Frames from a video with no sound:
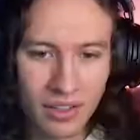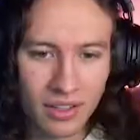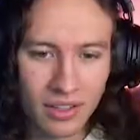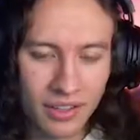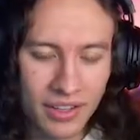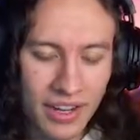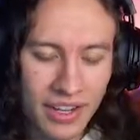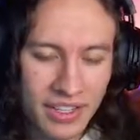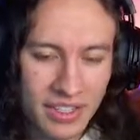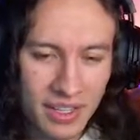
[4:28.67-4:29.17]

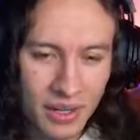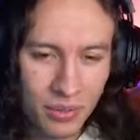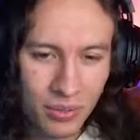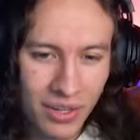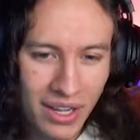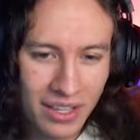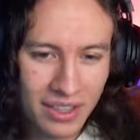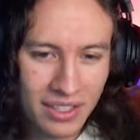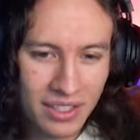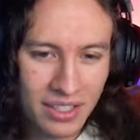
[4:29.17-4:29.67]
Next up, we
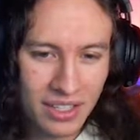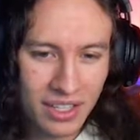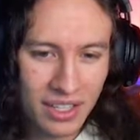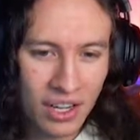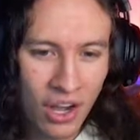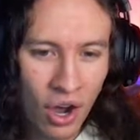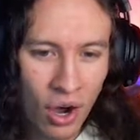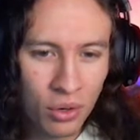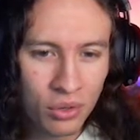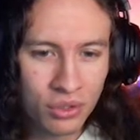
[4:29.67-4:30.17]
got the
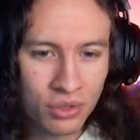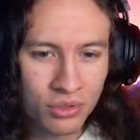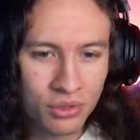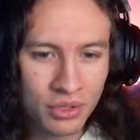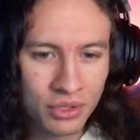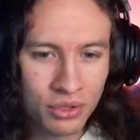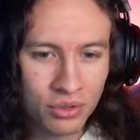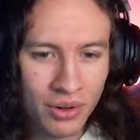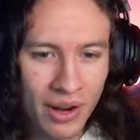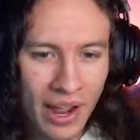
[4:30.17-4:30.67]
Socotra
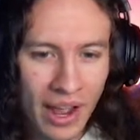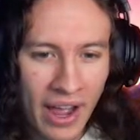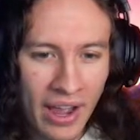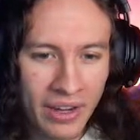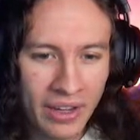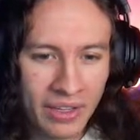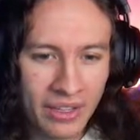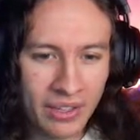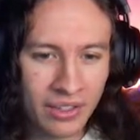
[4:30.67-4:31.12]
dragon,